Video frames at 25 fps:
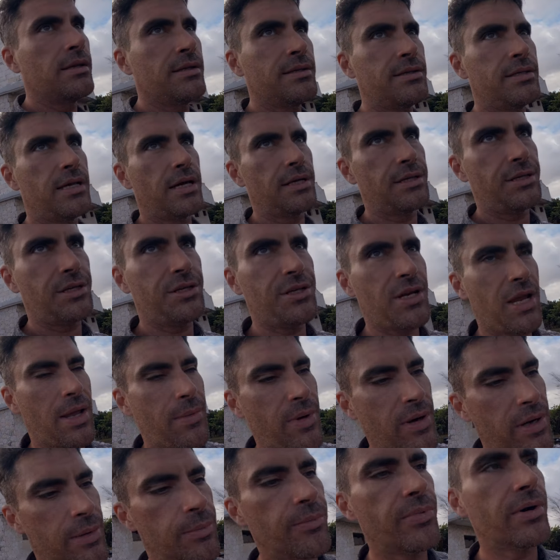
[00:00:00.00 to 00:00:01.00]
Such a
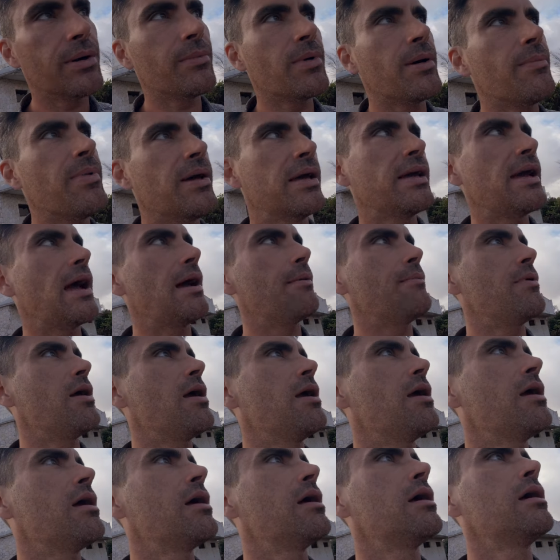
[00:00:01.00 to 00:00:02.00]
shame I didn't bring my big camera.
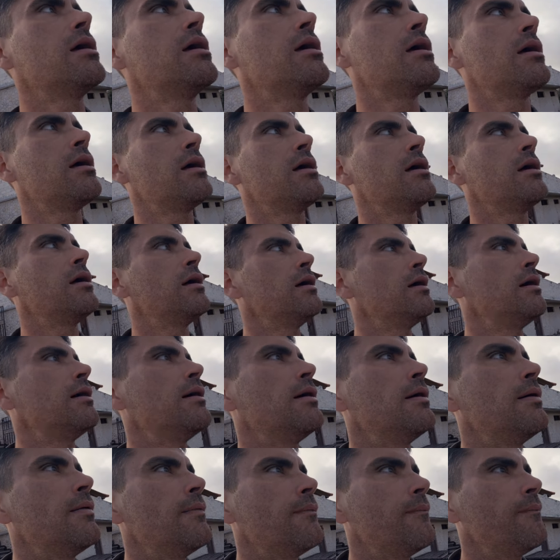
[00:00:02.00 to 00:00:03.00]

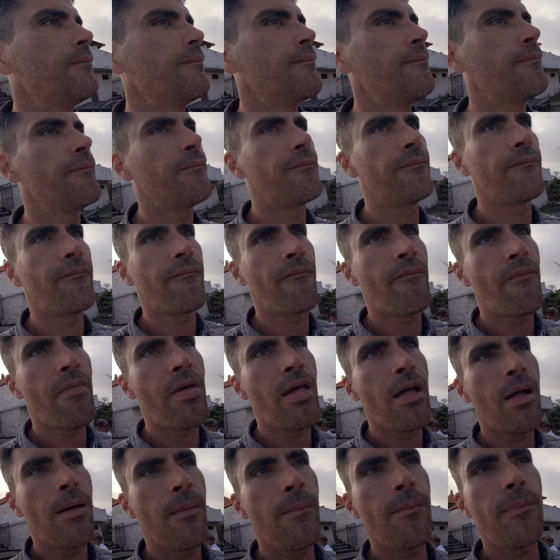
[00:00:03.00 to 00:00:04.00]

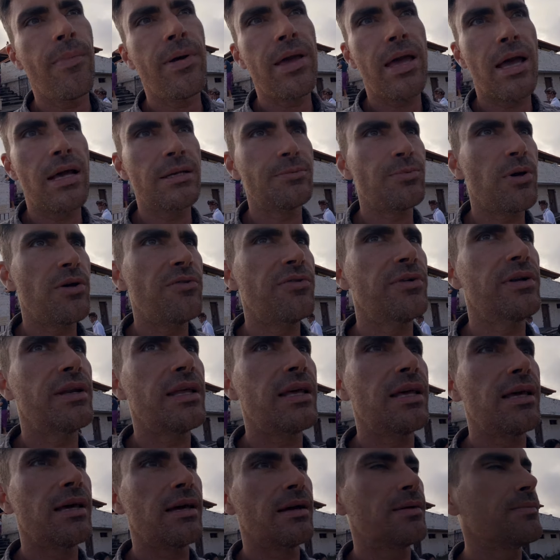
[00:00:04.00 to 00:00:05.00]
But yeah, it's
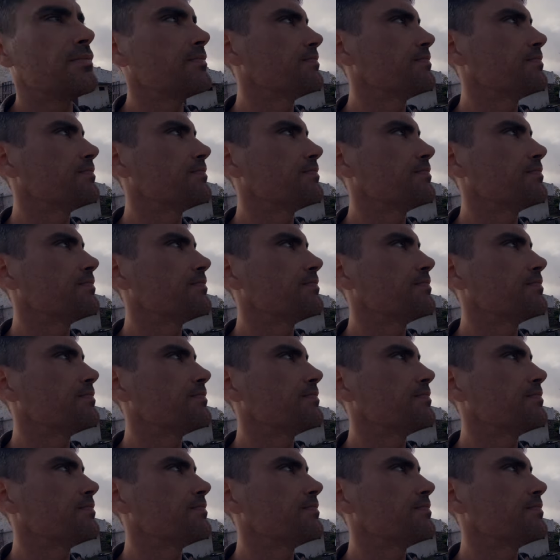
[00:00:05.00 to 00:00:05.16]
perfectly